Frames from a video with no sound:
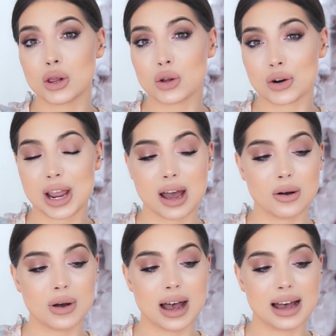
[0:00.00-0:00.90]

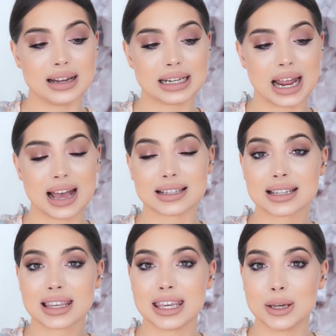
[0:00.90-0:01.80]
L'Oreal, and it
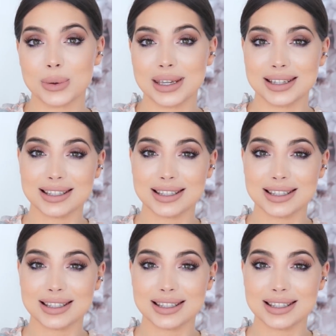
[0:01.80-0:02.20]
has kiwi